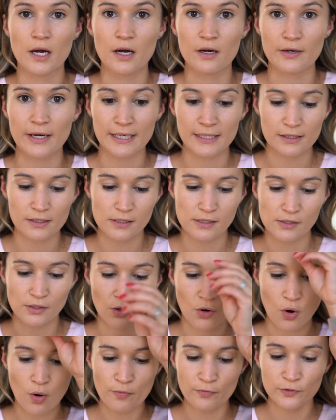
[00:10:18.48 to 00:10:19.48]
All right, so
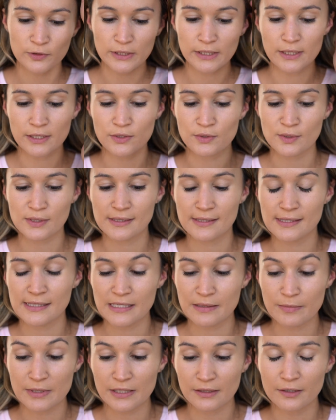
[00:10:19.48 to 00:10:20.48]
hopefully you can
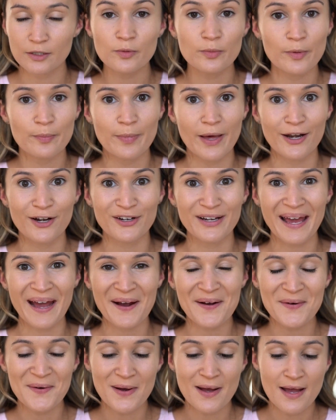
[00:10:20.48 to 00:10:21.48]
see me a little bit better
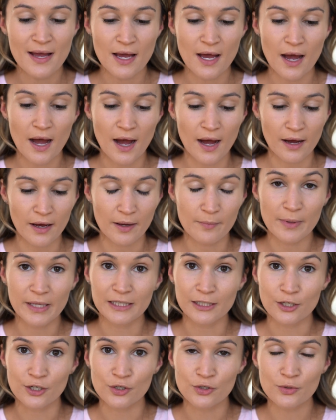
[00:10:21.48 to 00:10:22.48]
now. Um,
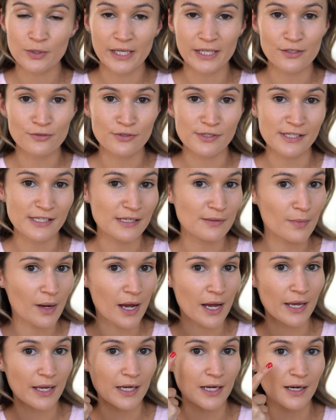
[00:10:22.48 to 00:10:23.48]
hello, can you see
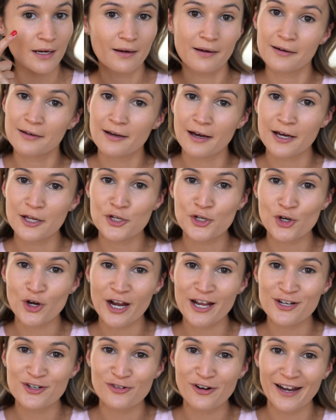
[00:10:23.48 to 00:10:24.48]
my uh, under
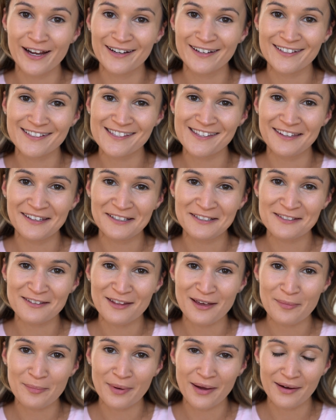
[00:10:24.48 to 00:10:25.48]
eye dryness thanks to
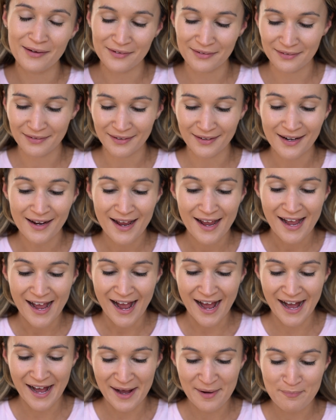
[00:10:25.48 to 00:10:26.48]
that powder?
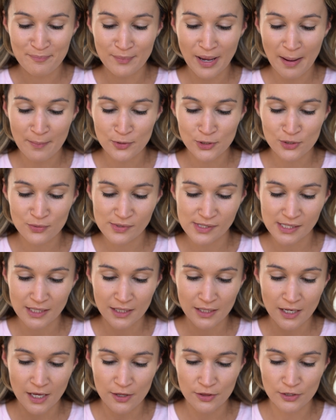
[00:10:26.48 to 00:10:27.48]
Um, I'm
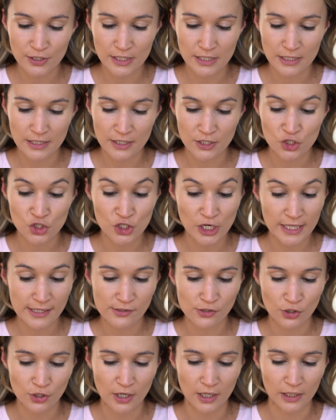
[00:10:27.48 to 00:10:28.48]
using the Chaser